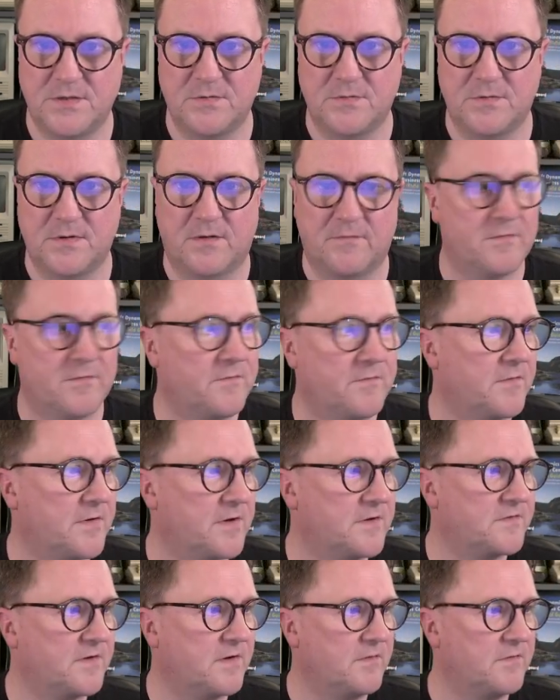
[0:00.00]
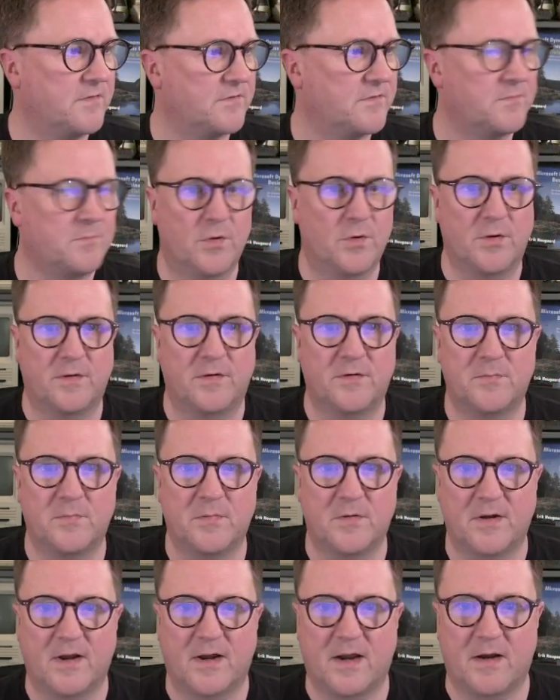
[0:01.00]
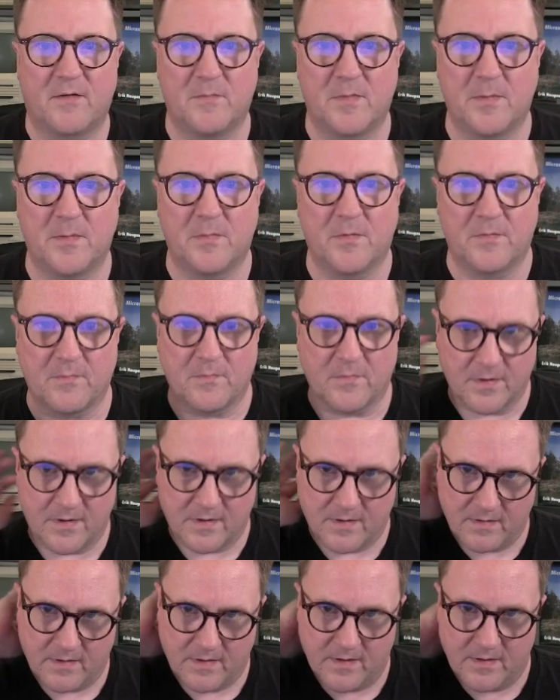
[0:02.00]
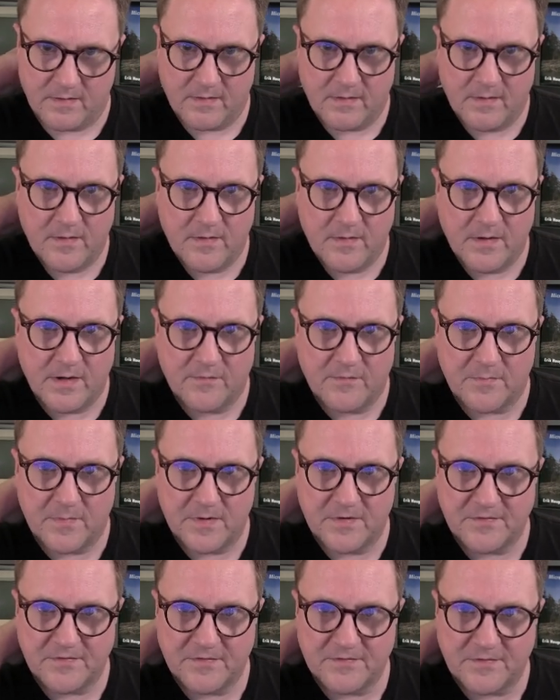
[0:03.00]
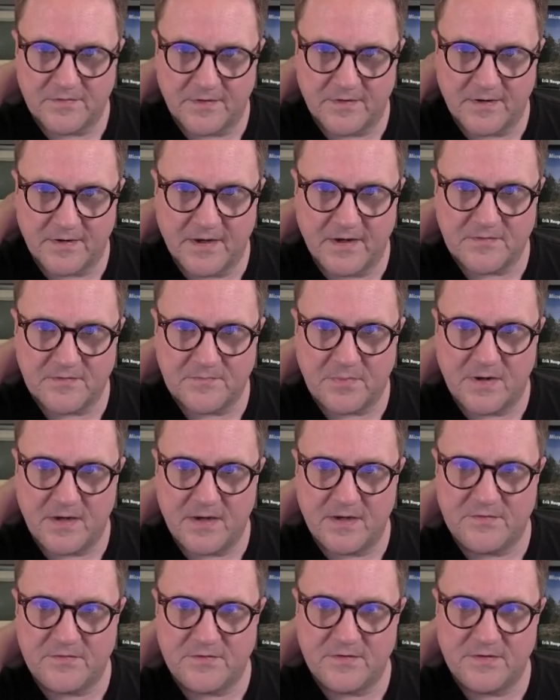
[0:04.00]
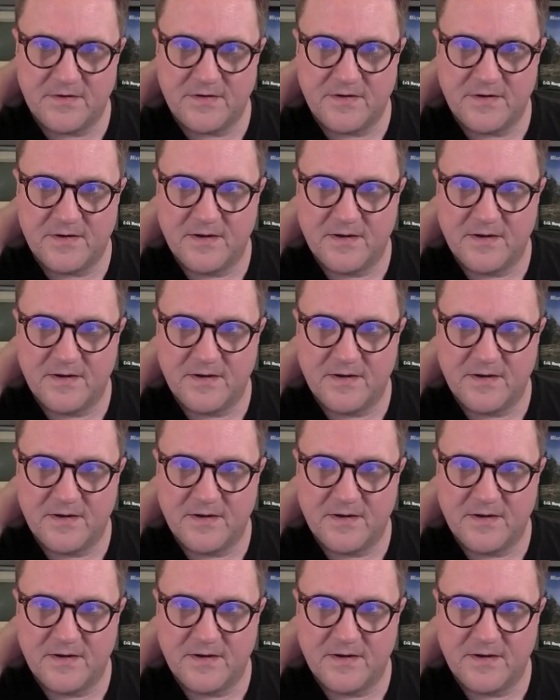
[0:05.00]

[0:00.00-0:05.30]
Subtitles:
do not refresh, I'll just blur it because I can't remember what information is on the next page.